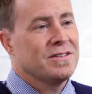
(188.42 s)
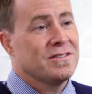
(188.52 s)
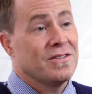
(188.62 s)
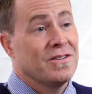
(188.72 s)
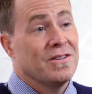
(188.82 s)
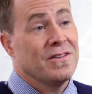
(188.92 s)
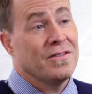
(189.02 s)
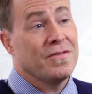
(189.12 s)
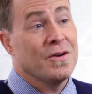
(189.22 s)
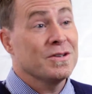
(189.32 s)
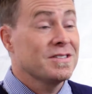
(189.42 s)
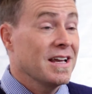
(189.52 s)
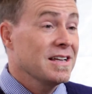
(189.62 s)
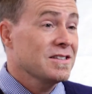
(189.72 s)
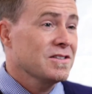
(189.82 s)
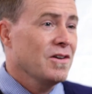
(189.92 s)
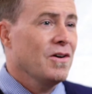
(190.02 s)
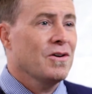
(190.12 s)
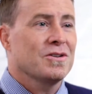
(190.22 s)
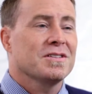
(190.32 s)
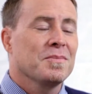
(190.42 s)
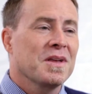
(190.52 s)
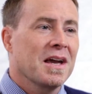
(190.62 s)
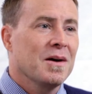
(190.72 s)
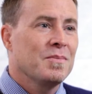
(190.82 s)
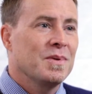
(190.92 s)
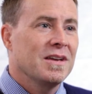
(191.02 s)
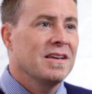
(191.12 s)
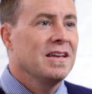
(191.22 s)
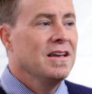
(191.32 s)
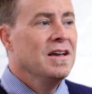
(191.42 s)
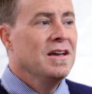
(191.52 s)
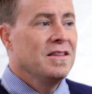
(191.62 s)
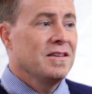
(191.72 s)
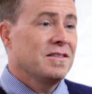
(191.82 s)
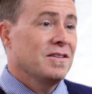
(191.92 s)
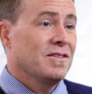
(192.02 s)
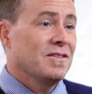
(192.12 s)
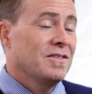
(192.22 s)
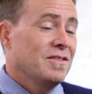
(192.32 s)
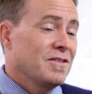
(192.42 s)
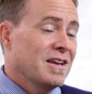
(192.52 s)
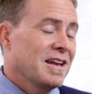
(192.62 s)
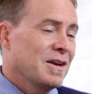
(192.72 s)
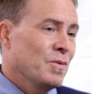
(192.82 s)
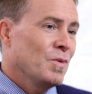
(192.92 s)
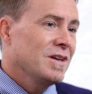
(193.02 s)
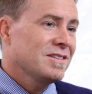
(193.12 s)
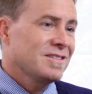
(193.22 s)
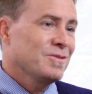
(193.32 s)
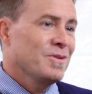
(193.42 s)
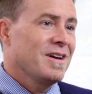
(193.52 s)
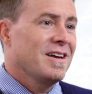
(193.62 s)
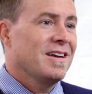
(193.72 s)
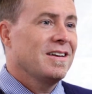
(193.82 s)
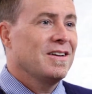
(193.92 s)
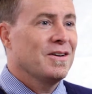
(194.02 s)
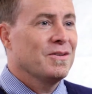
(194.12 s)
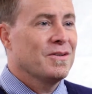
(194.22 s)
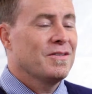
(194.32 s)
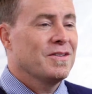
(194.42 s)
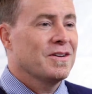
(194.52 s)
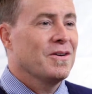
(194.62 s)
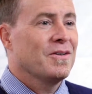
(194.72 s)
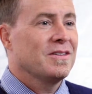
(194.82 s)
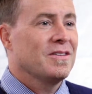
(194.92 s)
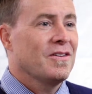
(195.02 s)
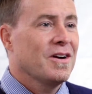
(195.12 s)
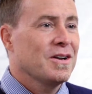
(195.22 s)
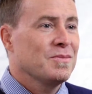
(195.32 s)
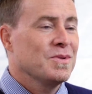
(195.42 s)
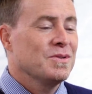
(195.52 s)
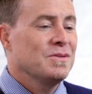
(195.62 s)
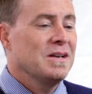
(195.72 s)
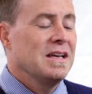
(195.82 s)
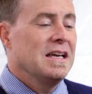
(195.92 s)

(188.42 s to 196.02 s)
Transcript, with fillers: it's their, their first dance song or something upbeat that they're they're getting whisked away, you know, wherever they're going, their honeymoon.